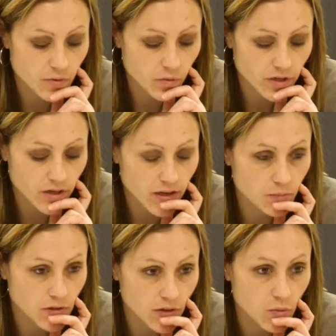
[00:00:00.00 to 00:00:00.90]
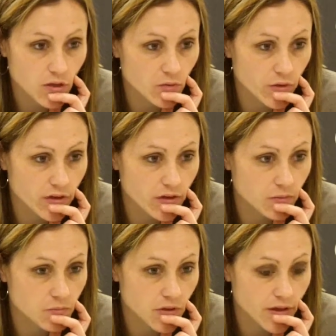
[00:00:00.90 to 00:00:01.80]
but we did not play well, and we didn't
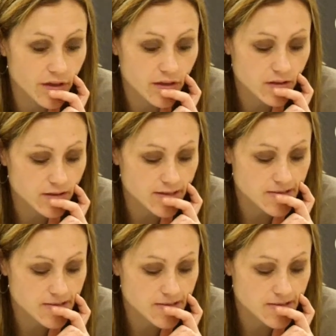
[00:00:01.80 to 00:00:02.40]
play